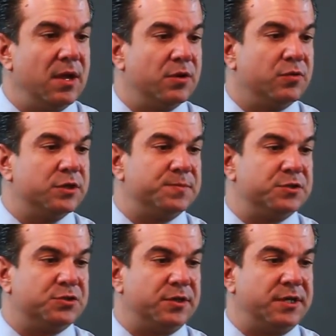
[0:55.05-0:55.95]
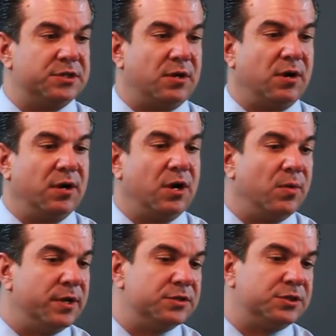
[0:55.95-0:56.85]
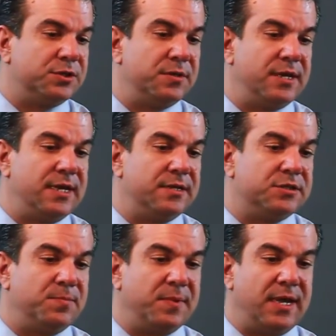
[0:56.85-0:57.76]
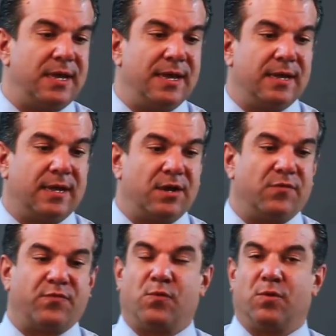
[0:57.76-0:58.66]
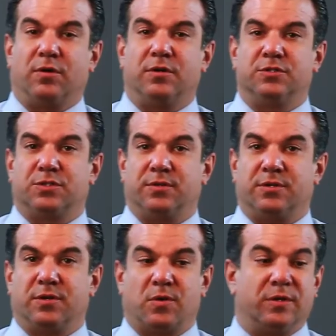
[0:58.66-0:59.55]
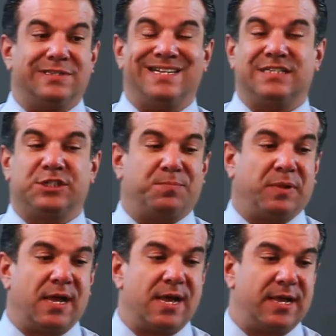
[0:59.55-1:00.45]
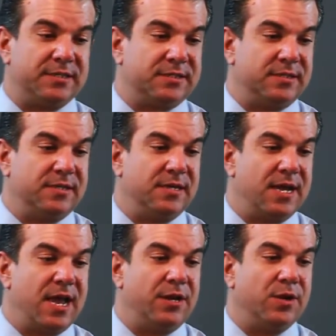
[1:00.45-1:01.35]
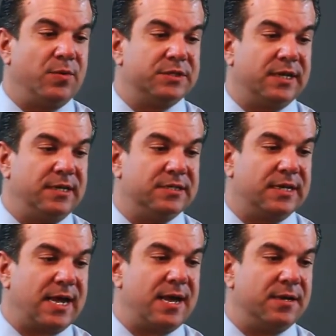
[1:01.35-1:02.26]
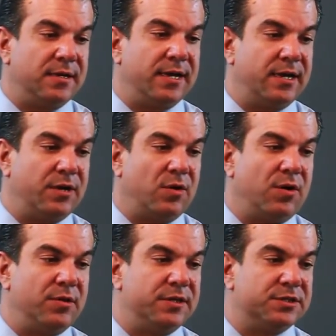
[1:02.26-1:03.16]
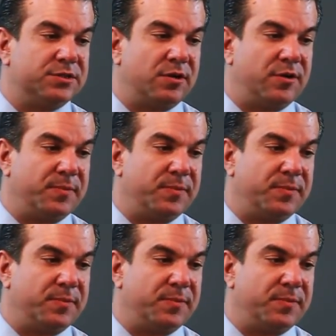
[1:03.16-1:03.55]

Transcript: Christmas trees are going to need to be cared for, so they're going to need supplies. And you're going to need to calculate, and all these startup